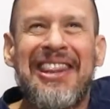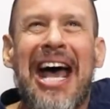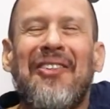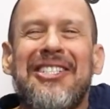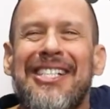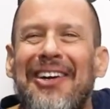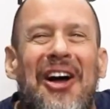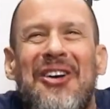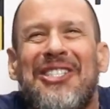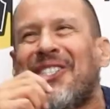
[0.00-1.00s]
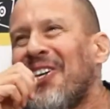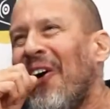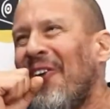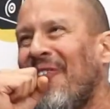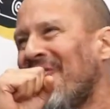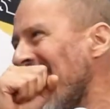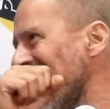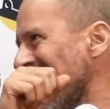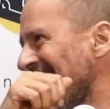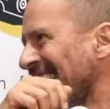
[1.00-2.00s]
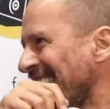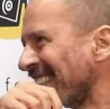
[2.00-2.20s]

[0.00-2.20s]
And it was so funny.